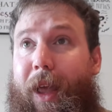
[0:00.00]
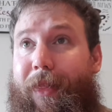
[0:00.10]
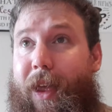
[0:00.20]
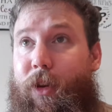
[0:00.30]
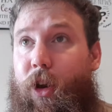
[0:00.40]

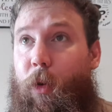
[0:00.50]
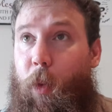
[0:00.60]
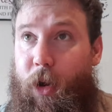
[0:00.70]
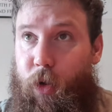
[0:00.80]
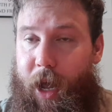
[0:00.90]
And then,
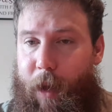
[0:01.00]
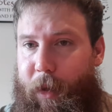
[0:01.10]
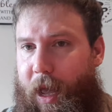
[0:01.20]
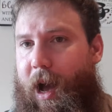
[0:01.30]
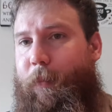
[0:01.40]
when you're
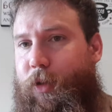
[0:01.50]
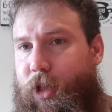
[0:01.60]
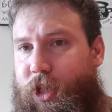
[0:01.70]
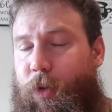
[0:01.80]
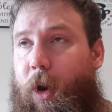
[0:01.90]
coming up to
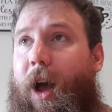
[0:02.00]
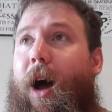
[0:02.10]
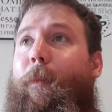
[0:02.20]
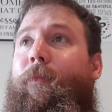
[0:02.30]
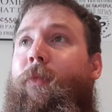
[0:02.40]
squat
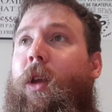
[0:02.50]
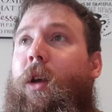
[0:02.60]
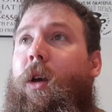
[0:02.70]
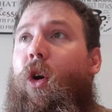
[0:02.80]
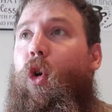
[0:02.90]
up,
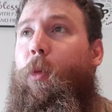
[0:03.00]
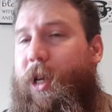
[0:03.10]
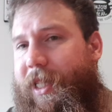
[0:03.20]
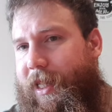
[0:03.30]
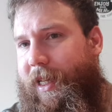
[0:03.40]

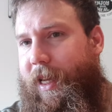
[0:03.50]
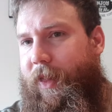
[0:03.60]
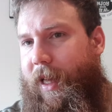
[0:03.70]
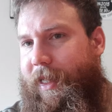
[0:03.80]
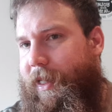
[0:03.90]
almost sit in
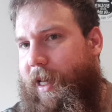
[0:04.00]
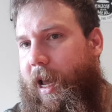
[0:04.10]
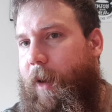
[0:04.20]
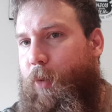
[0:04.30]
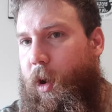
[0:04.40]
that
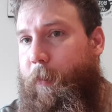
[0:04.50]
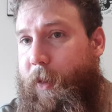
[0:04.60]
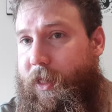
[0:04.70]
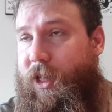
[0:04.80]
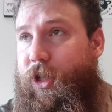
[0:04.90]
sticking point
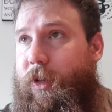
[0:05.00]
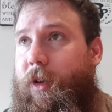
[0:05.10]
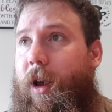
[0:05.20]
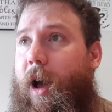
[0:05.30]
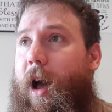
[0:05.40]

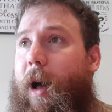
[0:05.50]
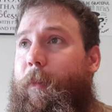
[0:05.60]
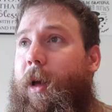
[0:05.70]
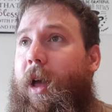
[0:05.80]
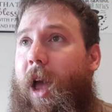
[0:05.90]
position.
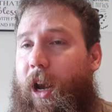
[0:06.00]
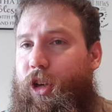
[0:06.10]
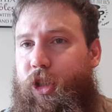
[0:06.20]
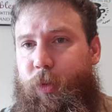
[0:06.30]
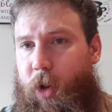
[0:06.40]
And
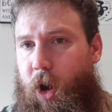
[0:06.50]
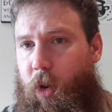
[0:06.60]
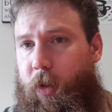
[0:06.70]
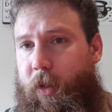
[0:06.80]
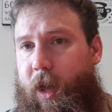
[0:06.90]
you just want to
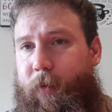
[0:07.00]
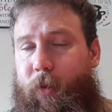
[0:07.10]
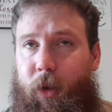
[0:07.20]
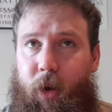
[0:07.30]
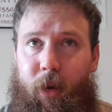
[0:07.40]
hold it there
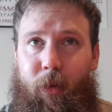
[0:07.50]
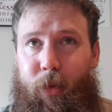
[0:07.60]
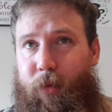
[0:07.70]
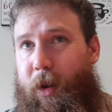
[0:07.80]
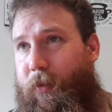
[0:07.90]
for
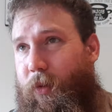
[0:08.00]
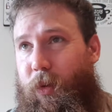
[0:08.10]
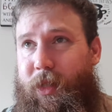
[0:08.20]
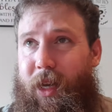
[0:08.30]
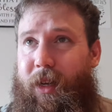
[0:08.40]

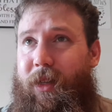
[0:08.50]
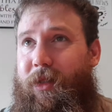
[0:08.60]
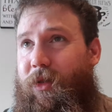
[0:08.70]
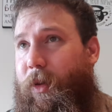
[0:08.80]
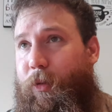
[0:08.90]
3-4
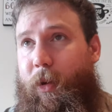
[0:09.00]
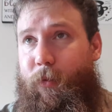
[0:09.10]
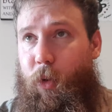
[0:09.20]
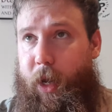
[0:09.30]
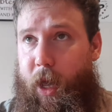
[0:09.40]
seconds or a
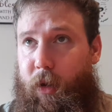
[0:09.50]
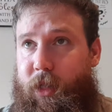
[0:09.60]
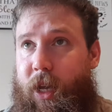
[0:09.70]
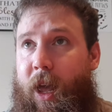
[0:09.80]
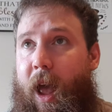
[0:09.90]
3-4
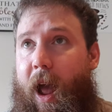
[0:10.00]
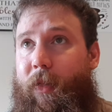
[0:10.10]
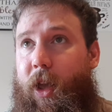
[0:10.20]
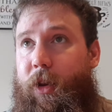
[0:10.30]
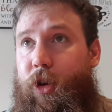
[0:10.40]
count,
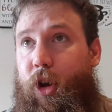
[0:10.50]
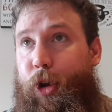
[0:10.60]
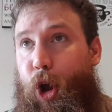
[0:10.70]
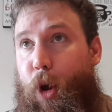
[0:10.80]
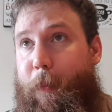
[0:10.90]
and
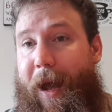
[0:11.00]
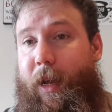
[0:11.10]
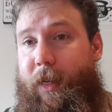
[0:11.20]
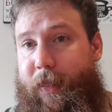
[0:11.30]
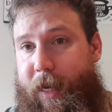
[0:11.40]
then go
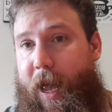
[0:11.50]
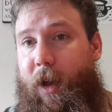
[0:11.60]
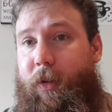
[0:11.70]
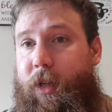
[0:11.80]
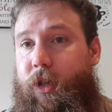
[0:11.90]
back
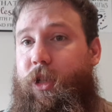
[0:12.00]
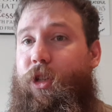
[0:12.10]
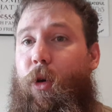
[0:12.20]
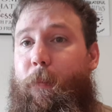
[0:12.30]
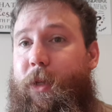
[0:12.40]
down into the
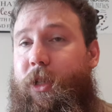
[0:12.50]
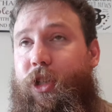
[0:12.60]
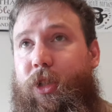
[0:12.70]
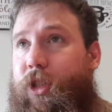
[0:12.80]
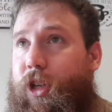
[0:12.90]
squat
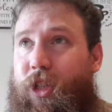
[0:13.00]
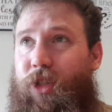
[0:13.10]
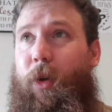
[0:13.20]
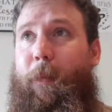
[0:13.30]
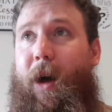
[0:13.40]
position. So you're
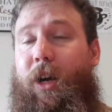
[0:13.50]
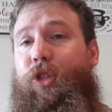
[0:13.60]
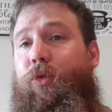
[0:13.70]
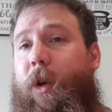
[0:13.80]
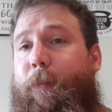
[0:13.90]
just doing
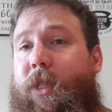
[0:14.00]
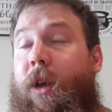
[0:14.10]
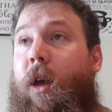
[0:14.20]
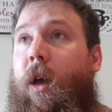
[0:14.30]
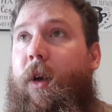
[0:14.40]
partial reps.
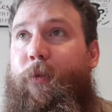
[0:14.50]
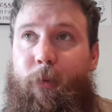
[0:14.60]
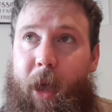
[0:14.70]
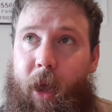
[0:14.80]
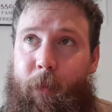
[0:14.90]
For
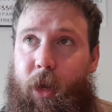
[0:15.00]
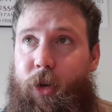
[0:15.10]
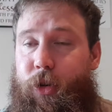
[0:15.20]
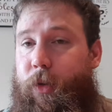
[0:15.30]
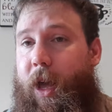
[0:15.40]
me, I'm going
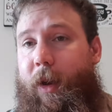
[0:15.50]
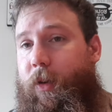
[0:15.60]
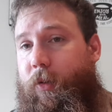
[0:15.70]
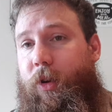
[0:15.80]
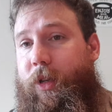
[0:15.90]
to do
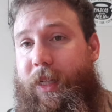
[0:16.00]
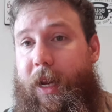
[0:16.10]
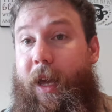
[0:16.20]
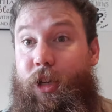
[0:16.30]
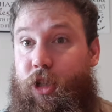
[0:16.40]
that
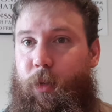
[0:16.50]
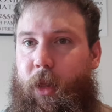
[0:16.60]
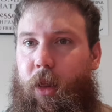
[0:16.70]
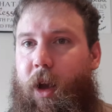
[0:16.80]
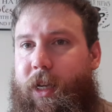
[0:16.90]
today just with
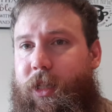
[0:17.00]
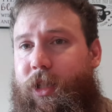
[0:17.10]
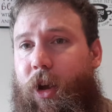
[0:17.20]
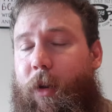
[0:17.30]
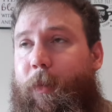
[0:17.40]
a lighter
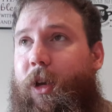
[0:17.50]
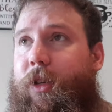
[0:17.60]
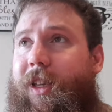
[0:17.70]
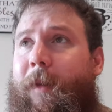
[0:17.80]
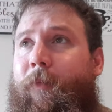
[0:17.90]
stone,
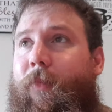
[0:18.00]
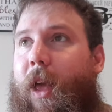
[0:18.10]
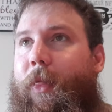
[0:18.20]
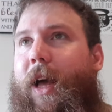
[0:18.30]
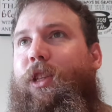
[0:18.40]
because
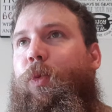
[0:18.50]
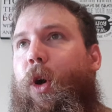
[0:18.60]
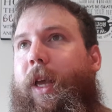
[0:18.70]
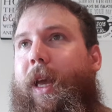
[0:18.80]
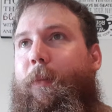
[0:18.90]
that's
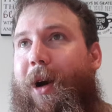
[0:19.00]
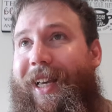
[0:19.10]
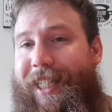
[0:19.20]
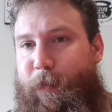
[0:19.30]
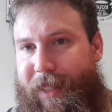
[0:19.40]
working my
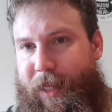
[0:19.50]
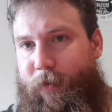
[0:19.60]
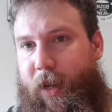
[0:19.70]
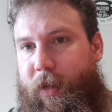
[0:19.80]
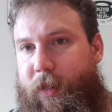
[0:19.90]

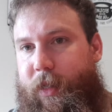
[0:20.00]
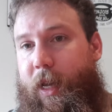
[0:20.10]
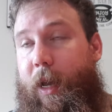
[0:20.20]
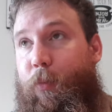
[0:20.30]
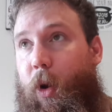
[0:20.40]
specific
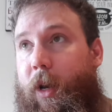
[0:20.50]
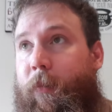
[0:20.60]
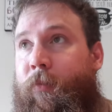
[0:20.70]
sticking point.